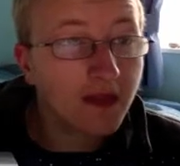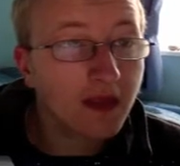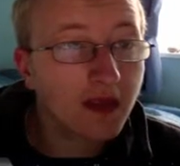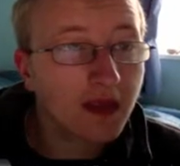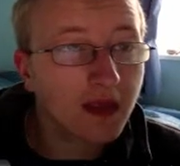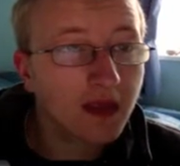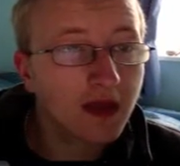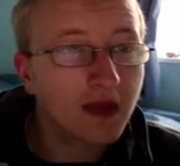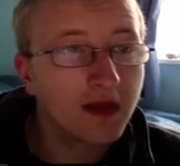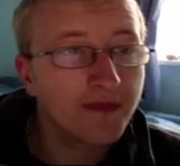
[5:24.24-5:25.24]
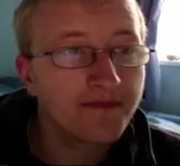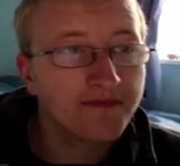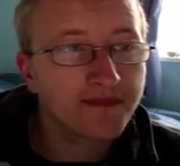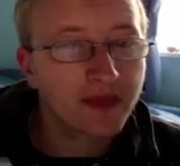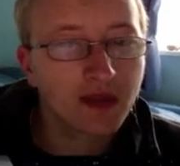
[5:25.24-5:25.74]

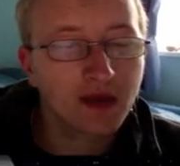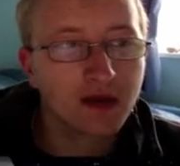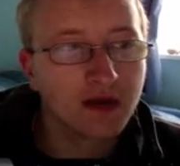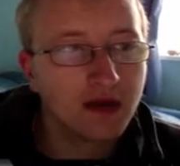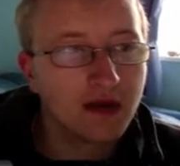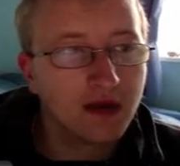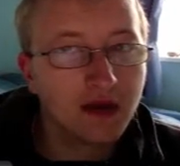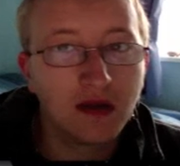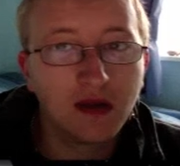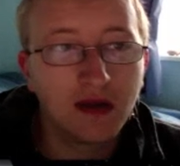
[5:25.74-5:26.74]
(silence)